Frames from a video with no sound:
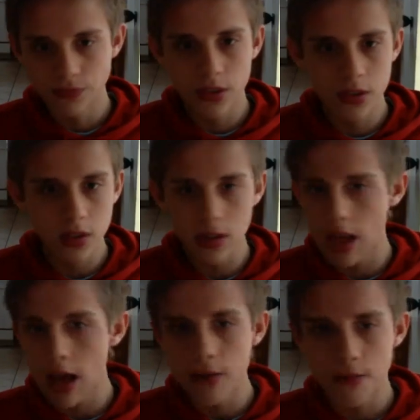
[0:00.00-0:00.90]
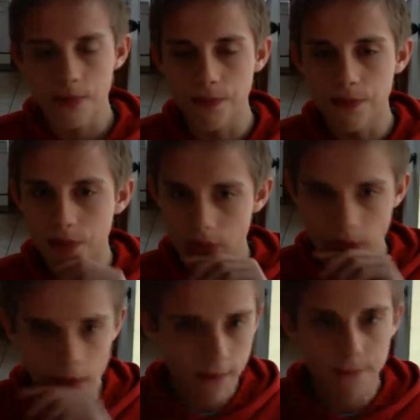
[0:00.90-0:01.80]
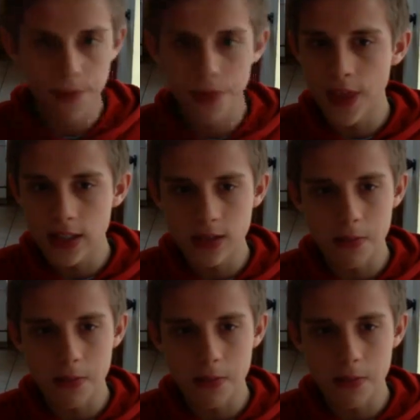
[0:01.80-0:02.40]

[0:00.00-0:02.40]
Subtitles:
Just a lot of things